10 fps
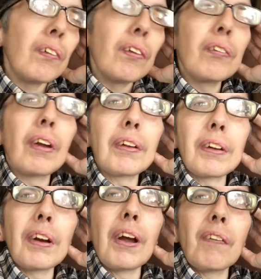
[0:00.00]
Well, that's
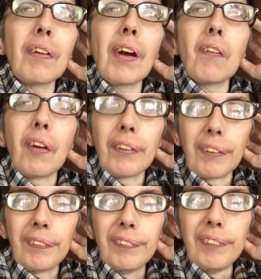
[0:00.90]
kind of what I want
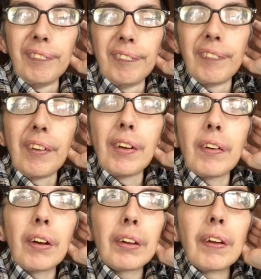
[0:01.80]
to do.
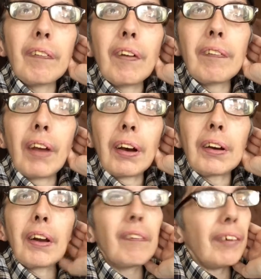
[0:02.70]
Except I'm not
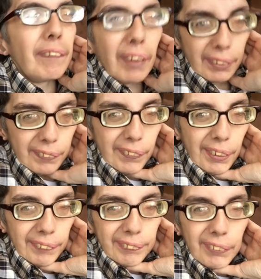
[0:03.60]
going to play
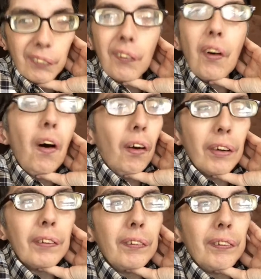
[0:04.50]
Minecraft or
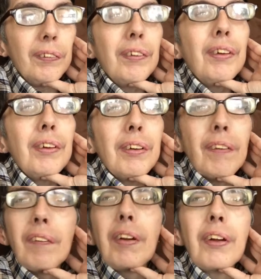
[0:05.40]
Ark or
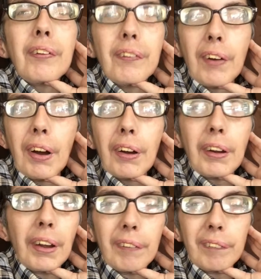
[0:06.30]
some of the other uh,
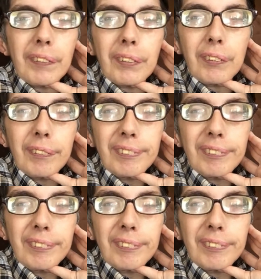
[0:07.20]
games.